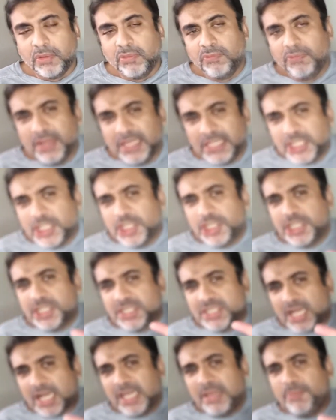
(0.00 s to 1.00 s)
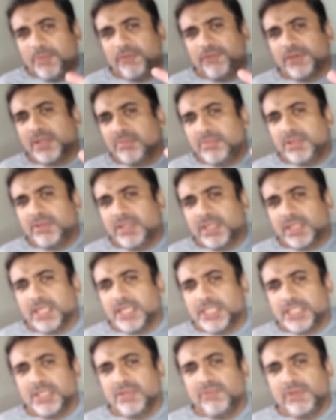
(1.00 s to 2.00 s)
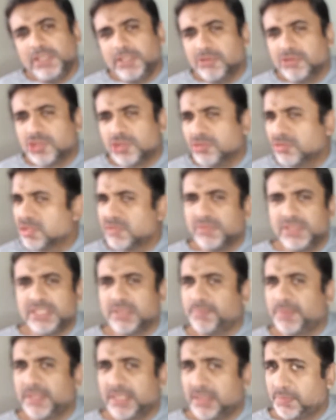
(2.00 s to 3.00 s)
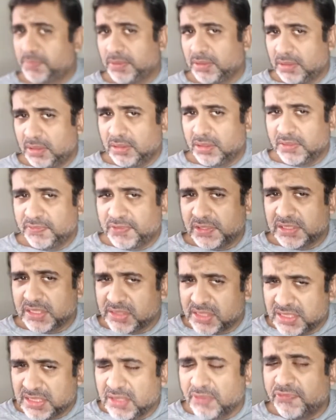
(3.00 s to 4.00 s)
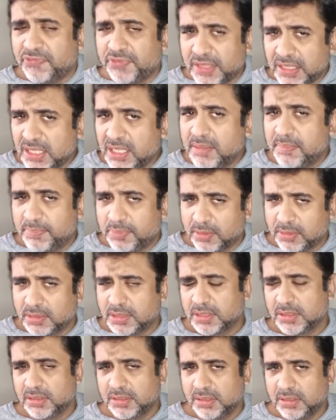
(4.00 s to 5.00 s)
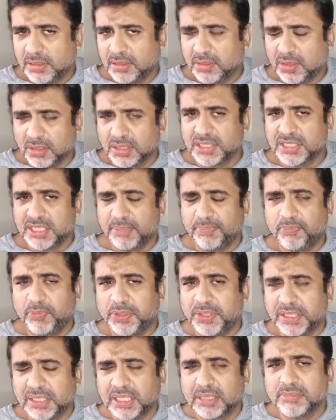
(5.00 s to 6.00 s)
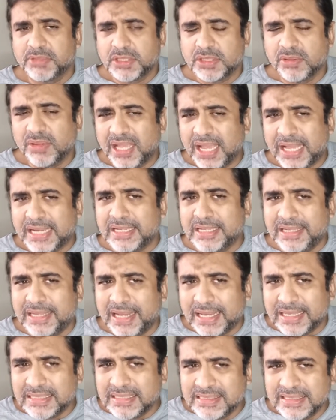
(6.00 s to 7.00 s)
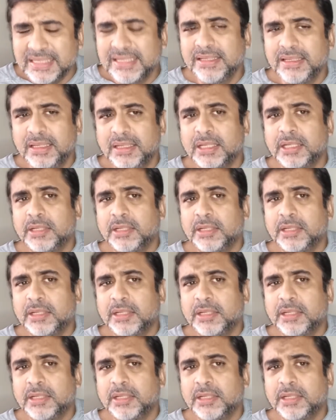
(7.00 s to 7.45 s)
Which type of communication will you choose will depend upon a lot of things, and this is a very important concept when it comes to analyzing